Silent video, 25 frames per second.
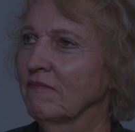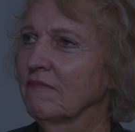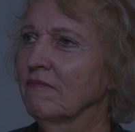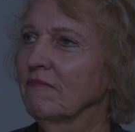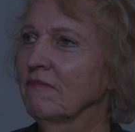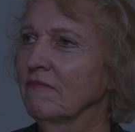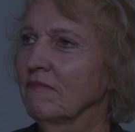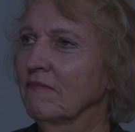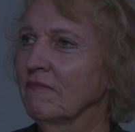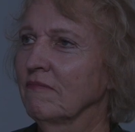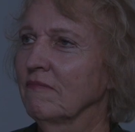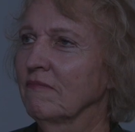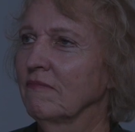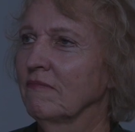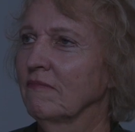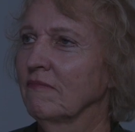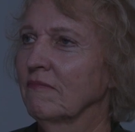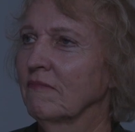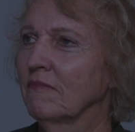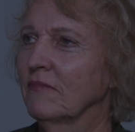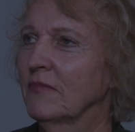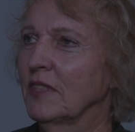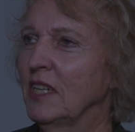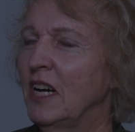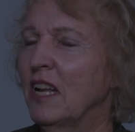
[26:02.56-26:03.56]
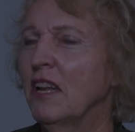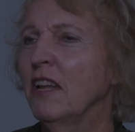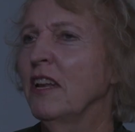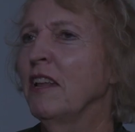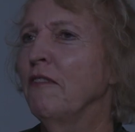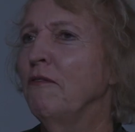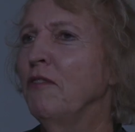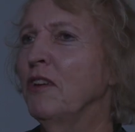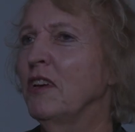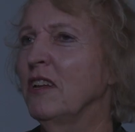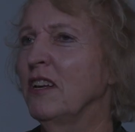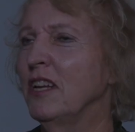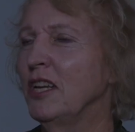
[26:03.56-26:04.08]
and mm. I. Uh, I don't know
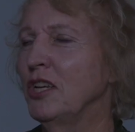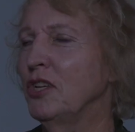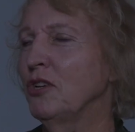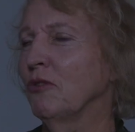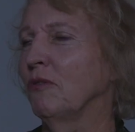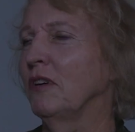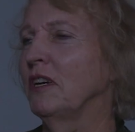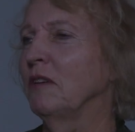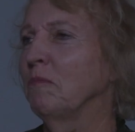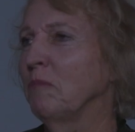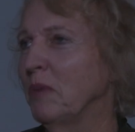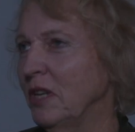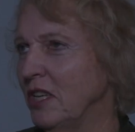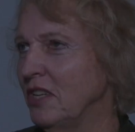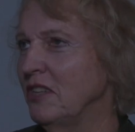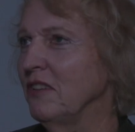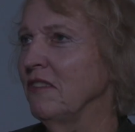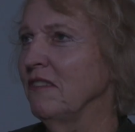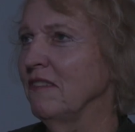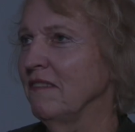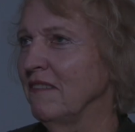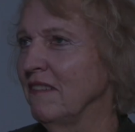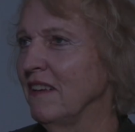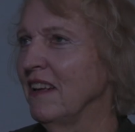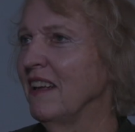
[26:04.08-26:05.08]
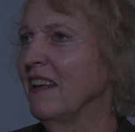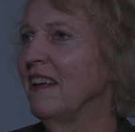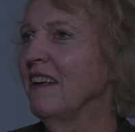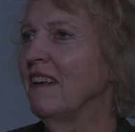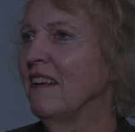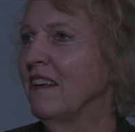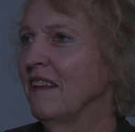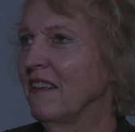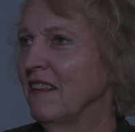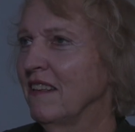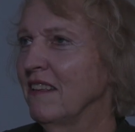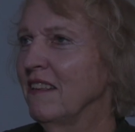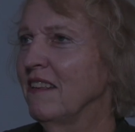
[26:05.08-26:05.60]
if you can enjoy it, but you. I
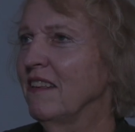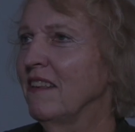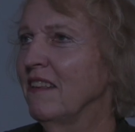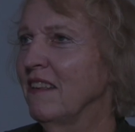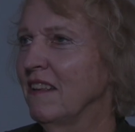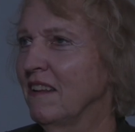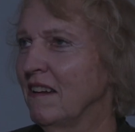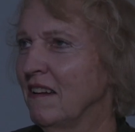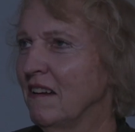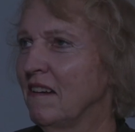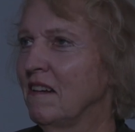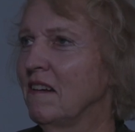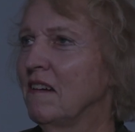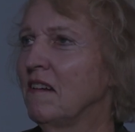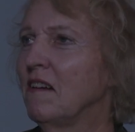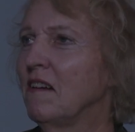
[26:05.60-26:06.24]
enjoyed it as a